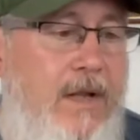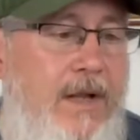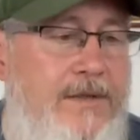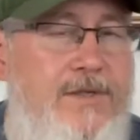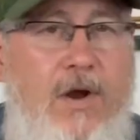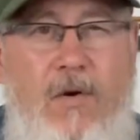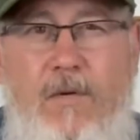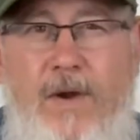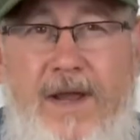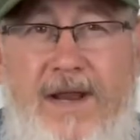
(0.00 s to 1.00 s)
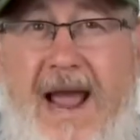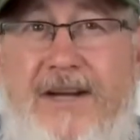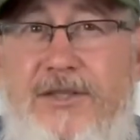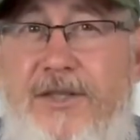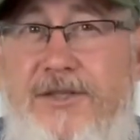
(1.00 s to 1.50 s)
And so it
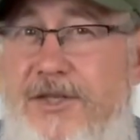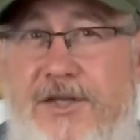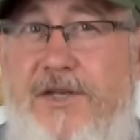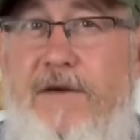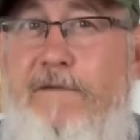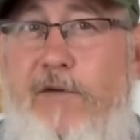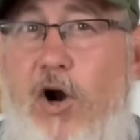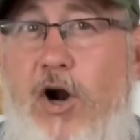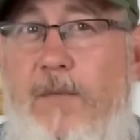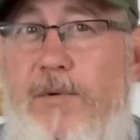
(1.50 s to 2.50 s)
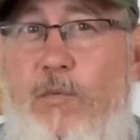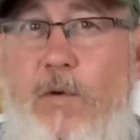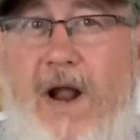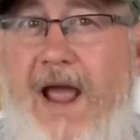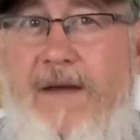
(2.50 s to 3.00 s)
actually just confirmed
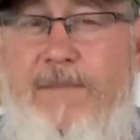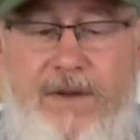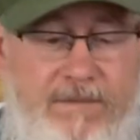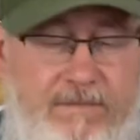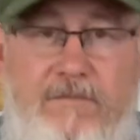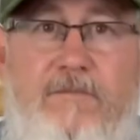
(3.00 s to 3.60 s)
what I had been